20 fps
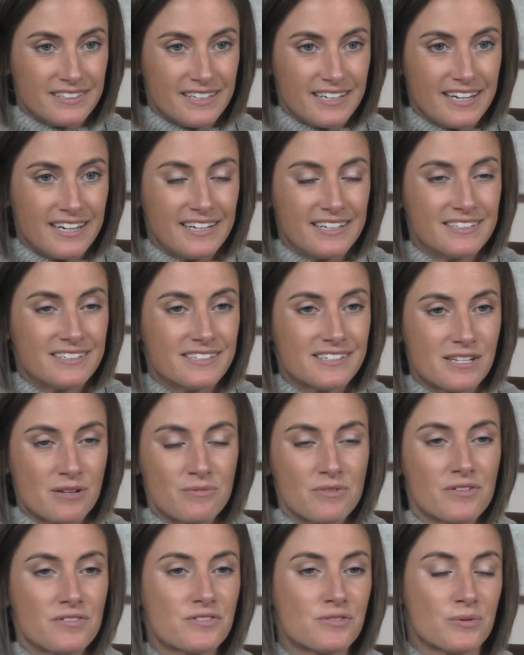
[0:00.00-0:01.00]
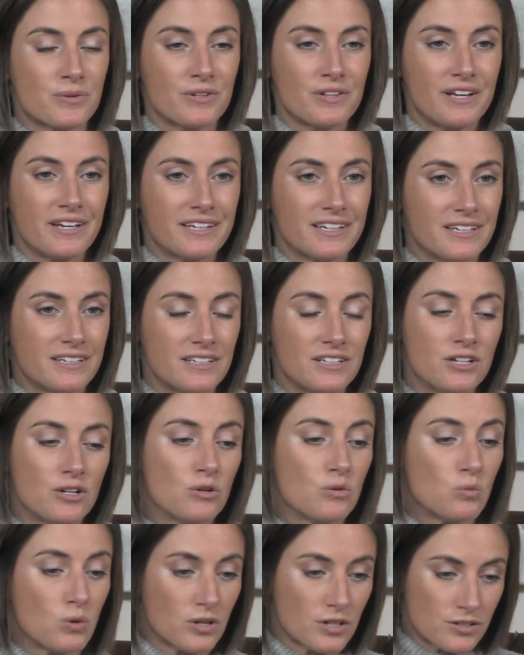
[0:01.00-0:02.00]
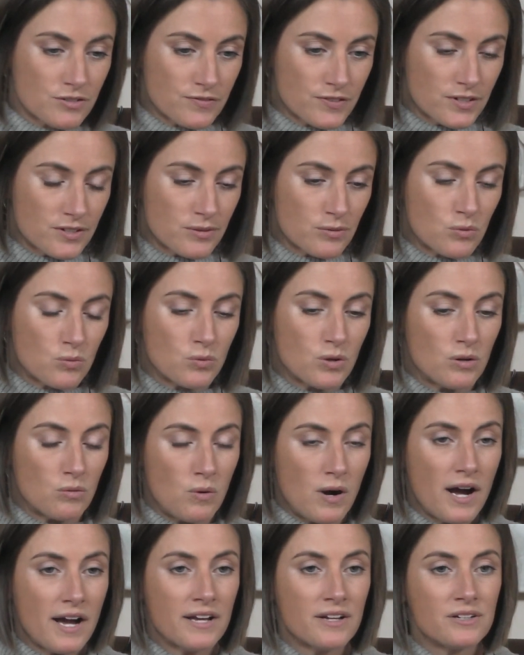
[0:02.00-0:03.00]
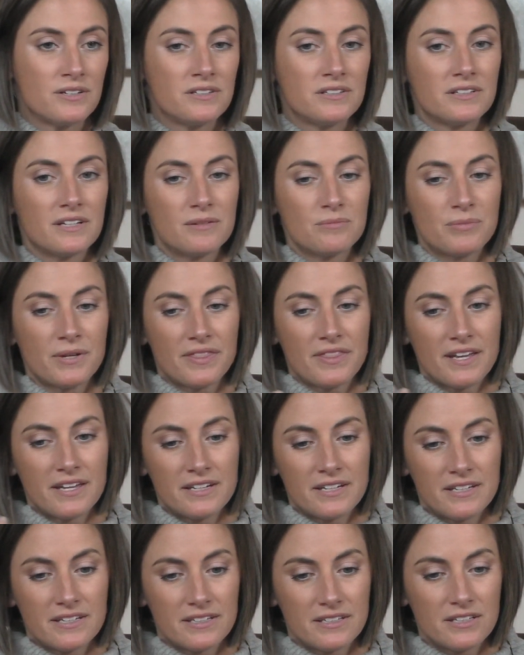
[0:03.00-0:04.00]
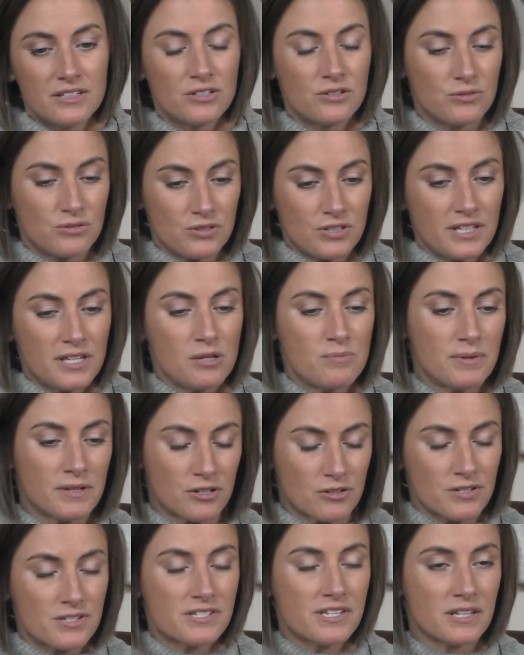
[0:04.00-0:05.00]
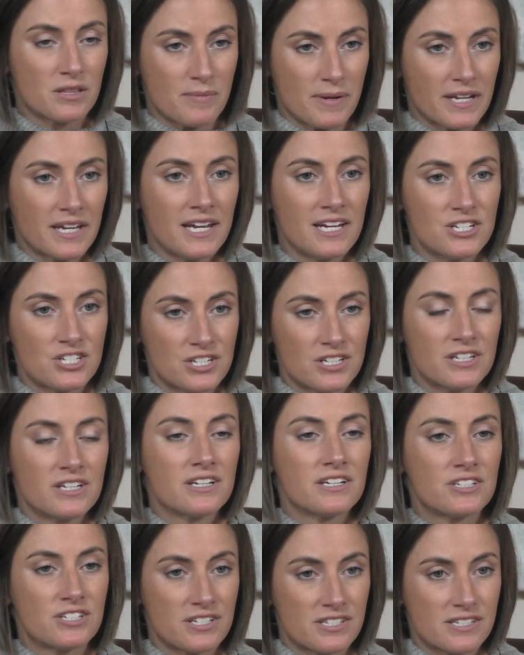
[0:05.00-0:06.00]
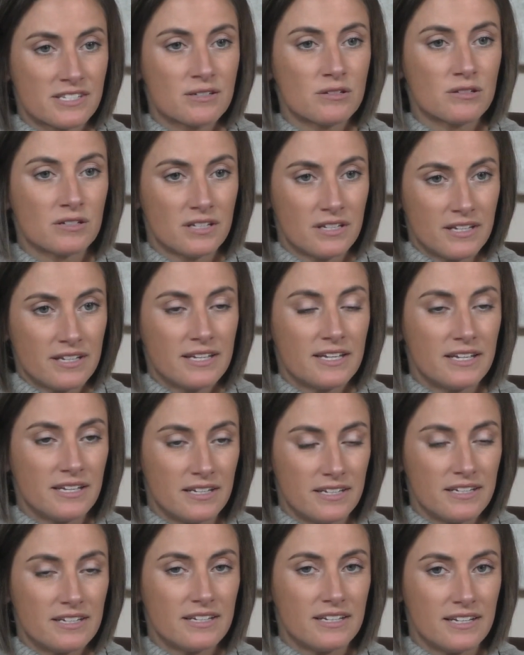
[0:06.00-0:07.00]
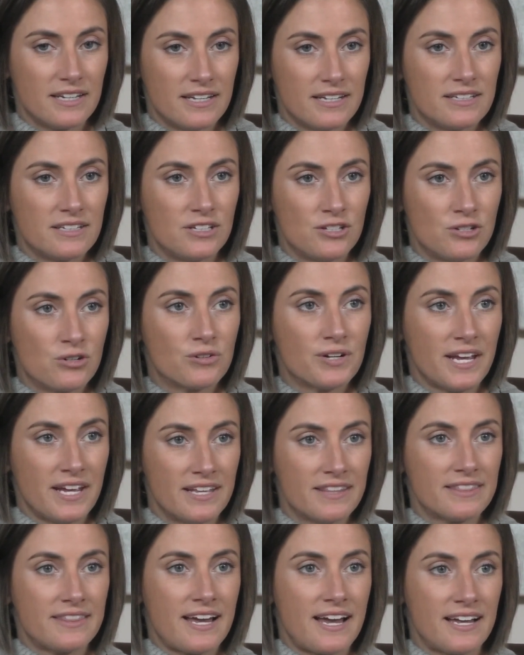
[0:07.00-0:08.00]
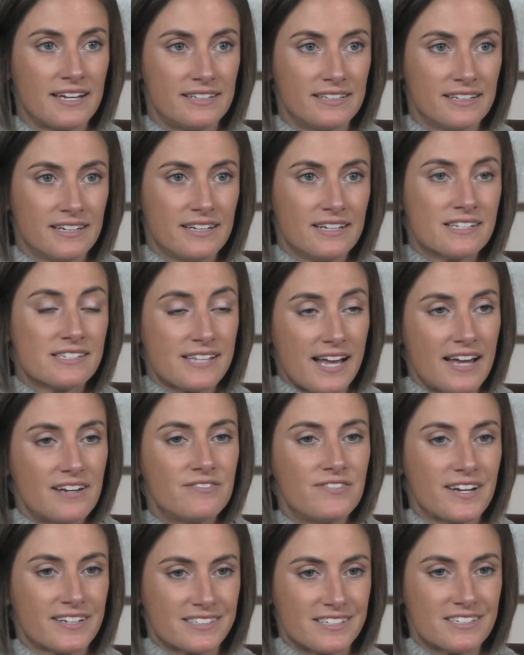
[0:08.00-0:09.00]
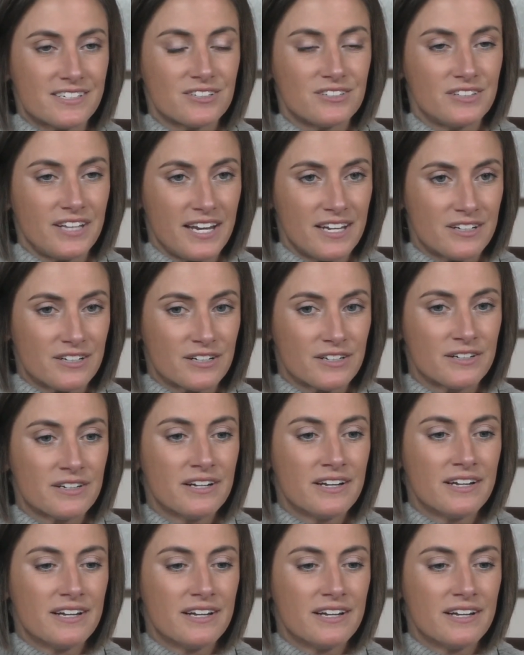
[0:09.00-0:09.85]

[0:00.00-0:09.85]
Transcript: And some of us were like, you know, it worked for a while, but then it, you know, keep increasing the medication and it just, you don't hit that side effect until later.